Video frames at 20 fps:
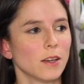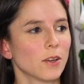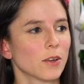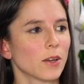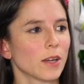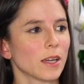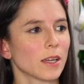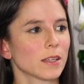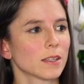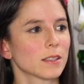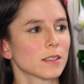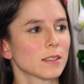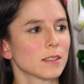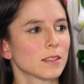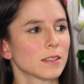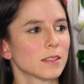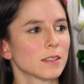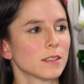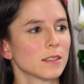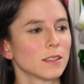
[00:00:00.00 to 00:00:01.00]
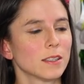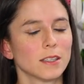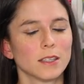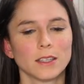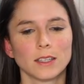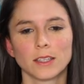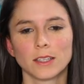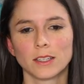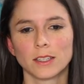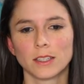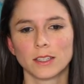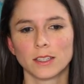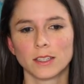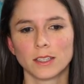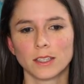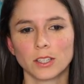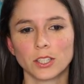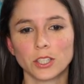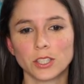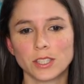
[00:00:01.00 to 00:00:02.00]
Okay.
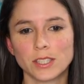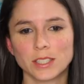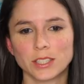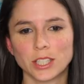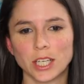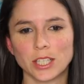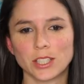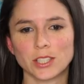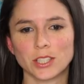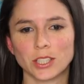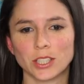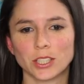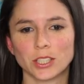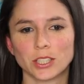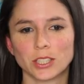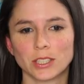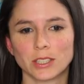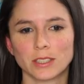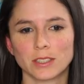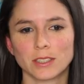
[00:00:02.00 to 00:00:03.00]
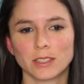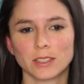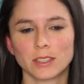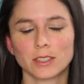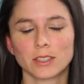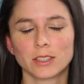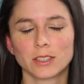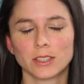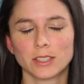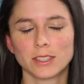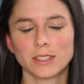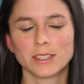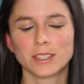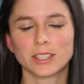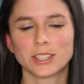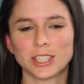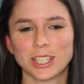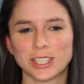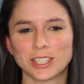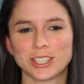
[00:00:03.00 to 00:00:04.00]
Good suggestion. Good
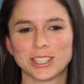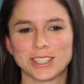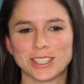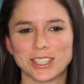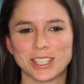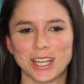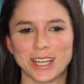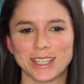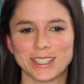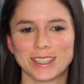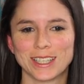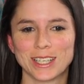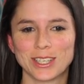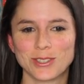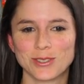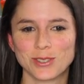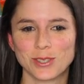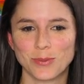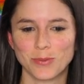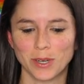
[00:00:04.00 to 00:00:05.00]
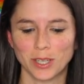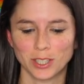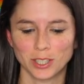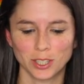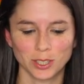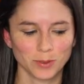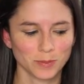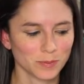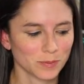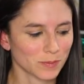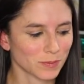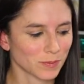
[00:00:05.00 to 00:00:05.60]
suggestion, Shannon. Thank you so much.